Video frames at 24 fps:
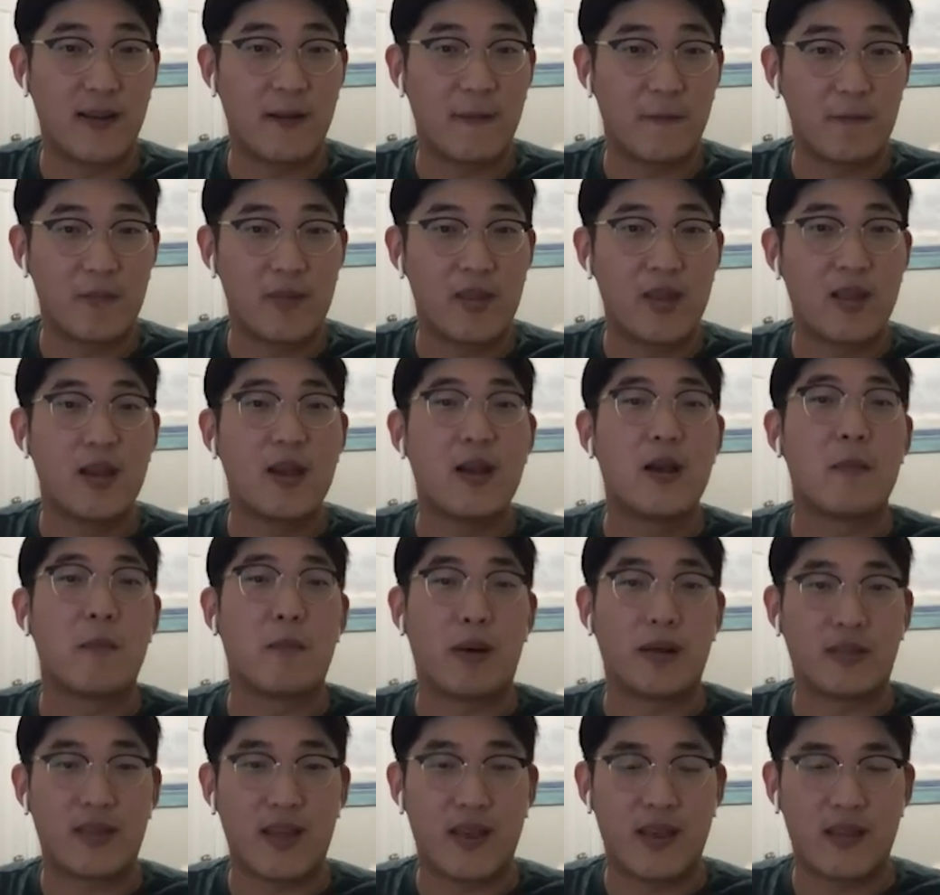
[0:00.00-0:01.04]
right?
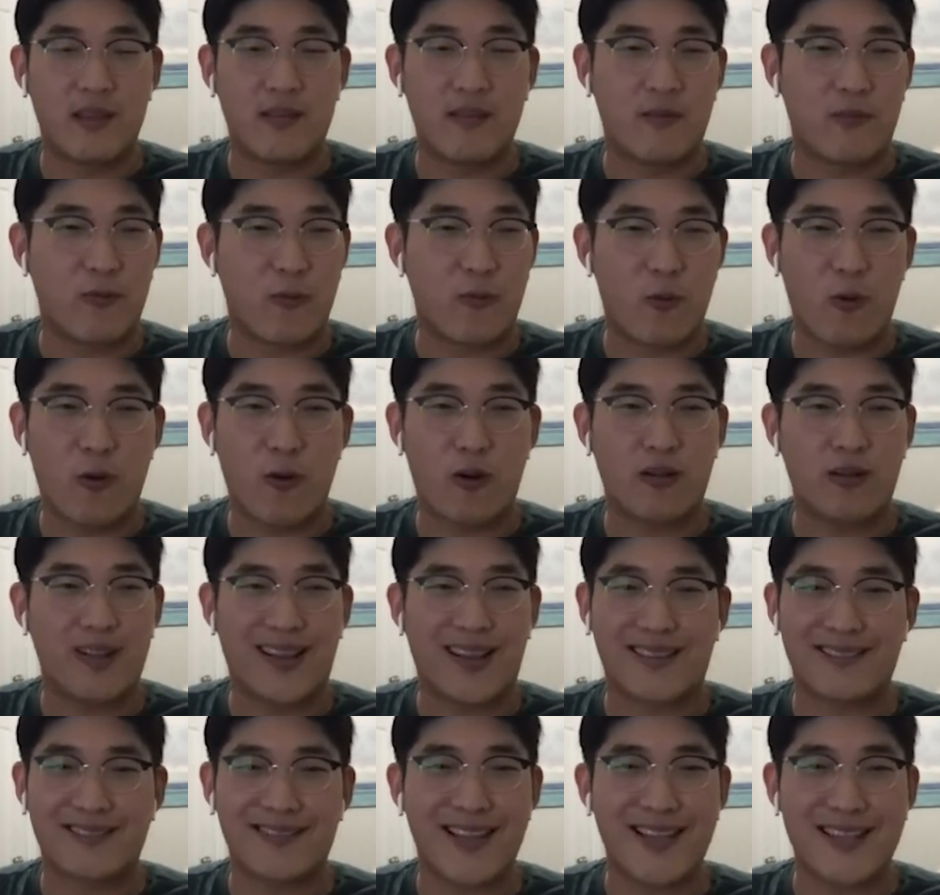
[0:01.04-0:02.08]
But then for,
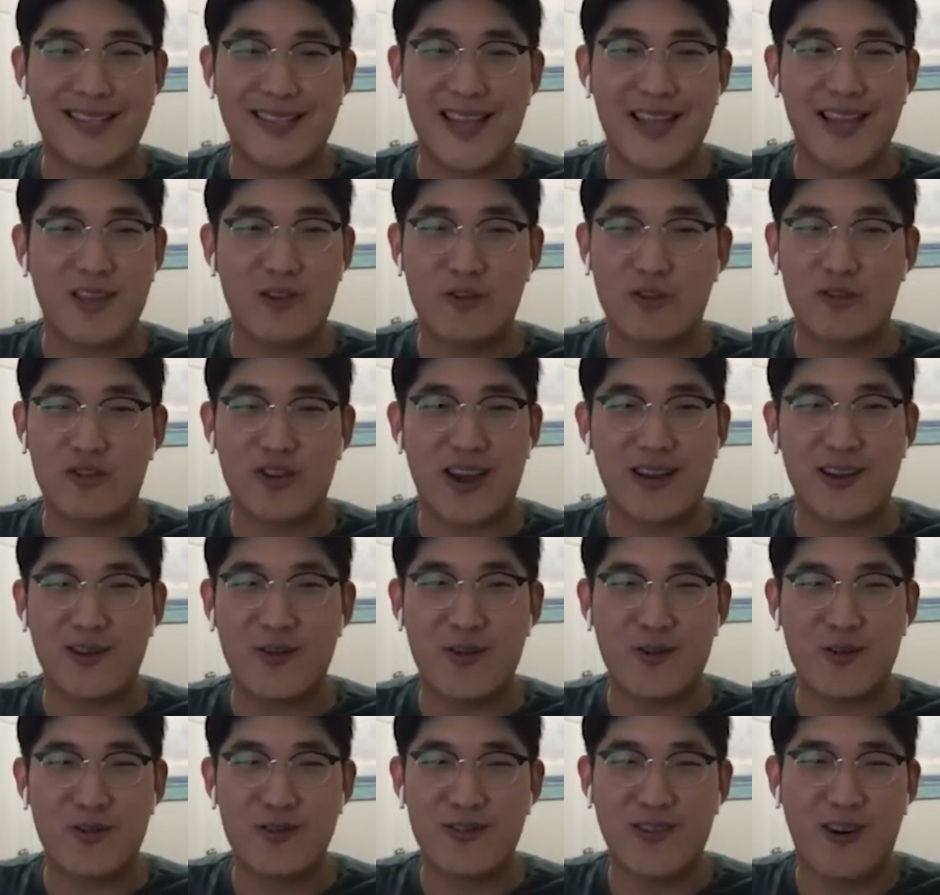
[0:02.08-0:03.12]
like, let's say you're trying to
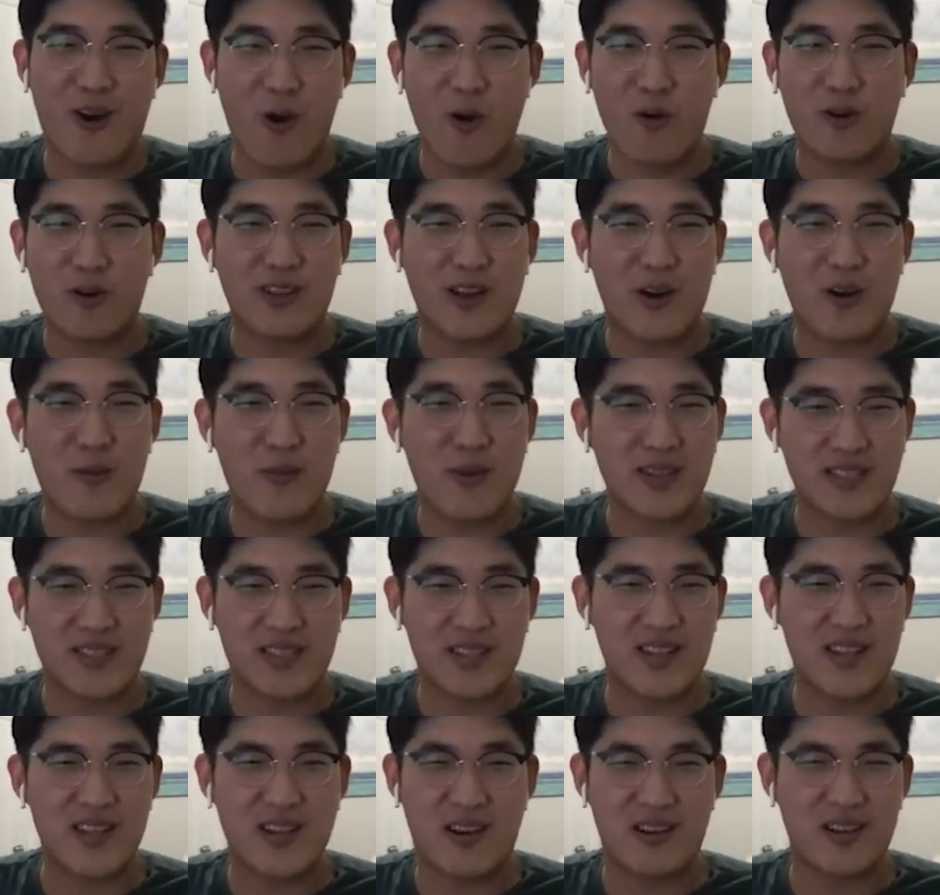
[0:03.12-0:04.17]
go to Oklahoma
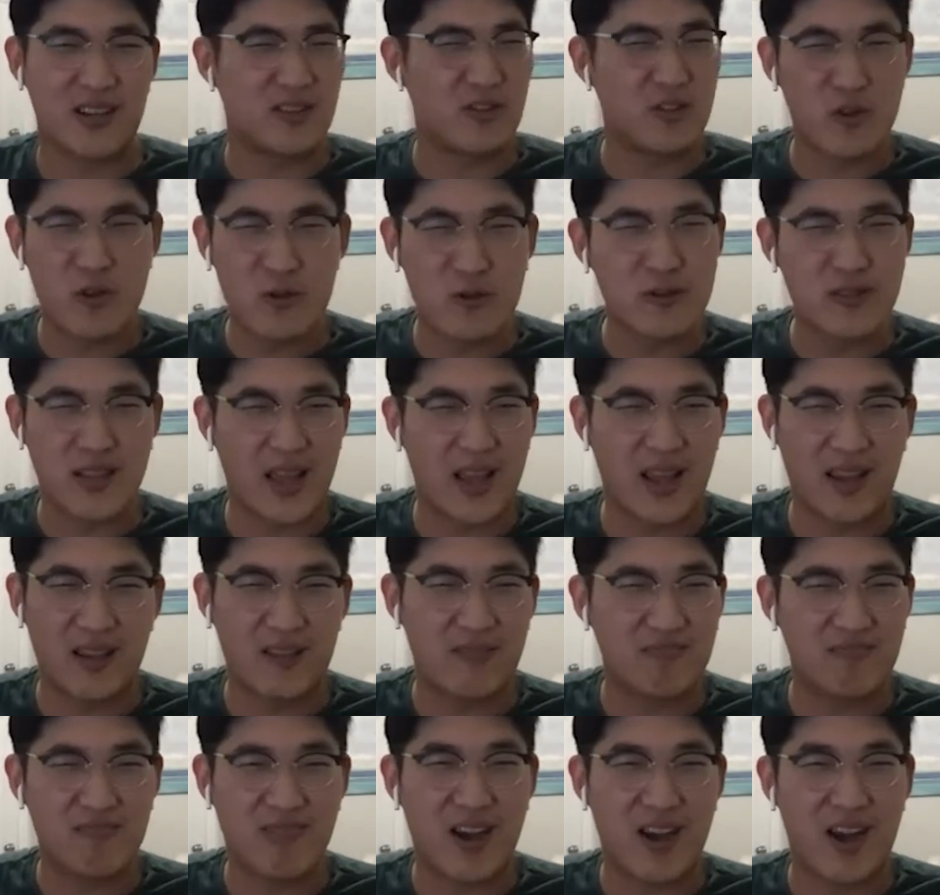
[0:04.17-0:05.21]
City on a
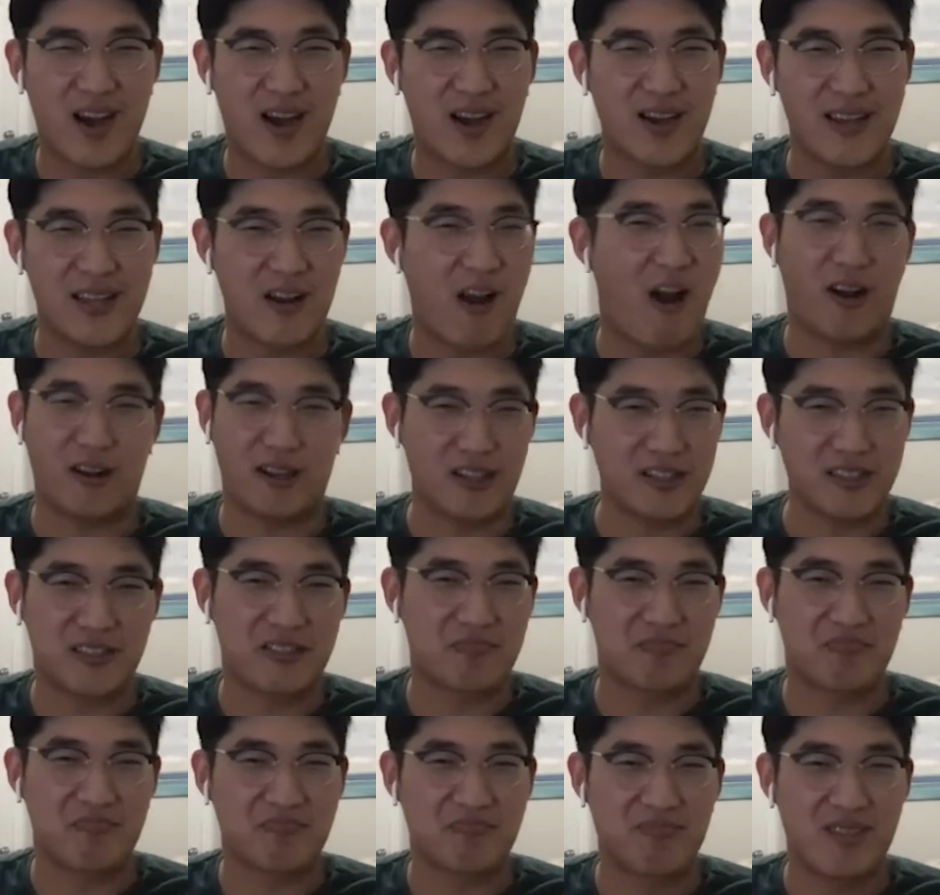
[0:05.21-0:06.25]
Tuesday in August.
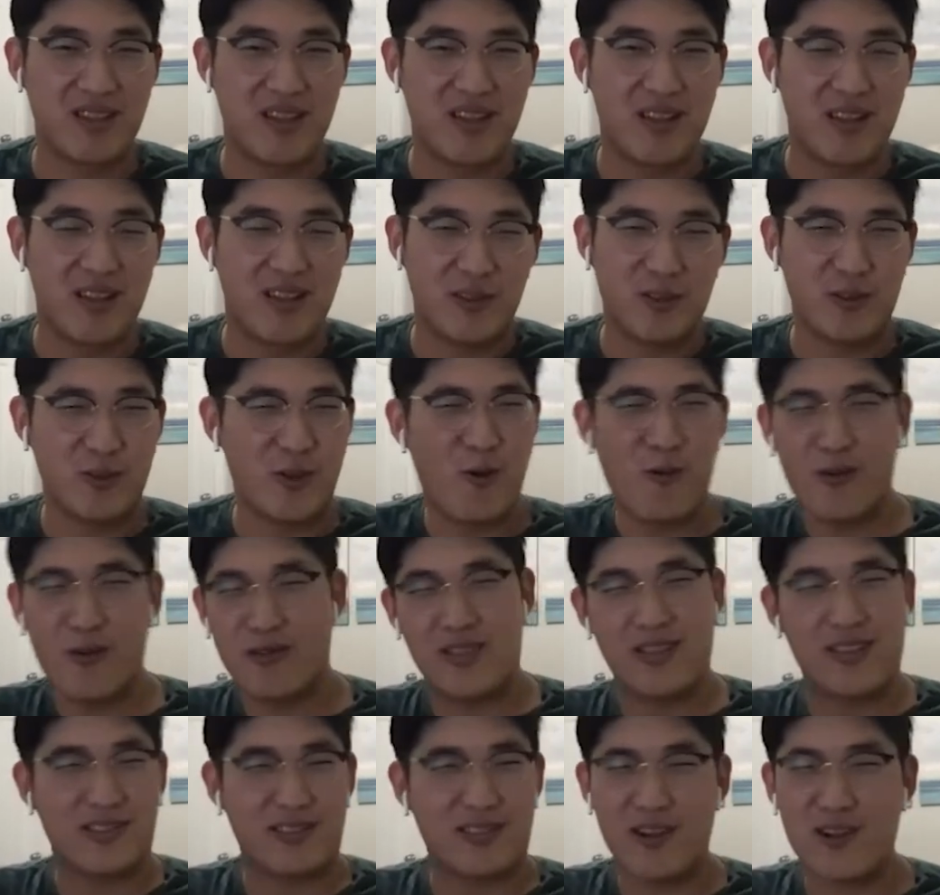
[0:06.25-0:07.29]
No,
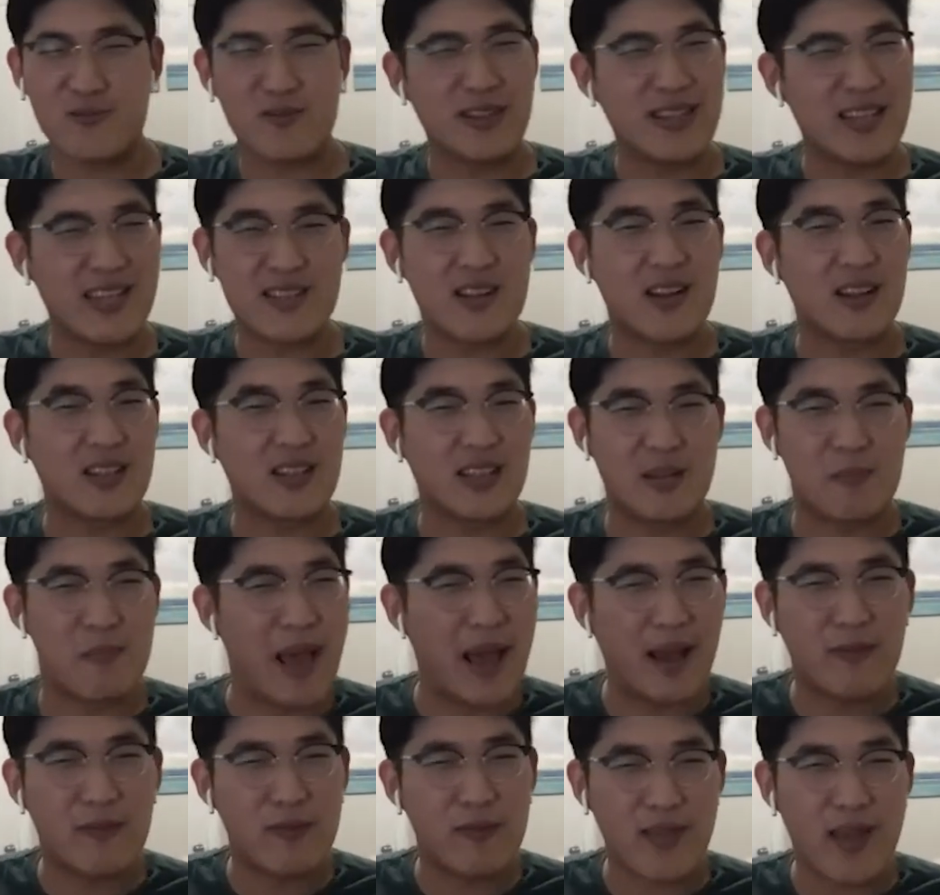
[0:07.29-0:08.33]
there really isn't a
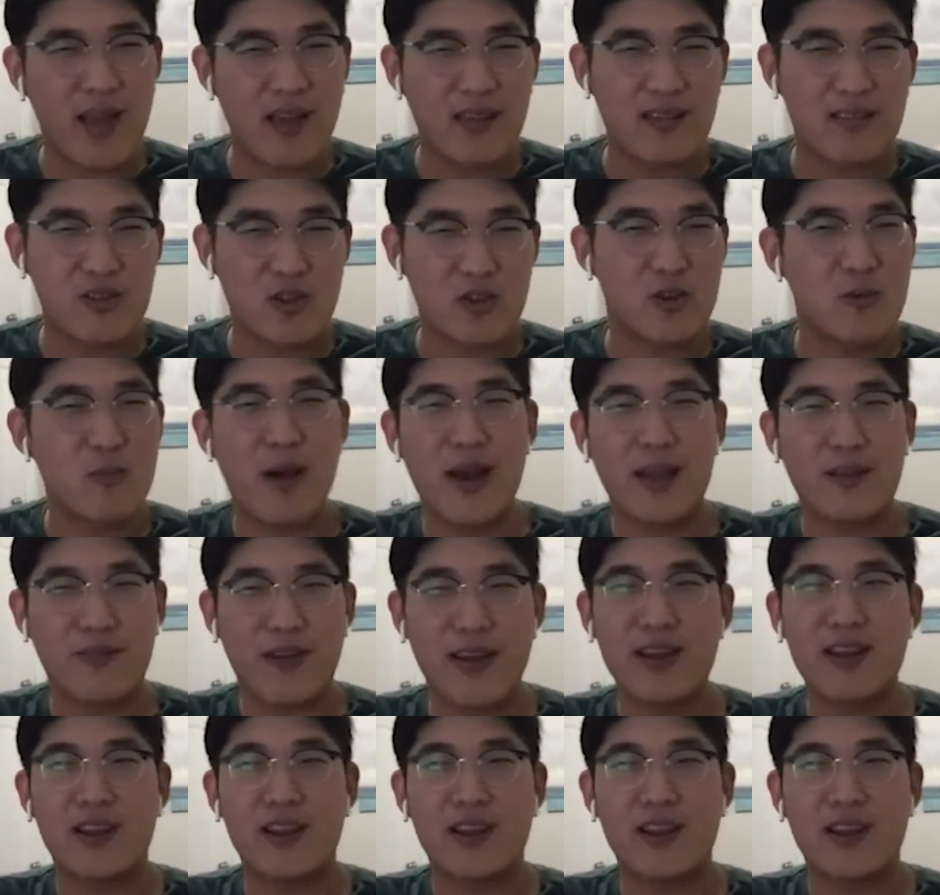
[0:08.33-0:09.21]
demand for that. So you might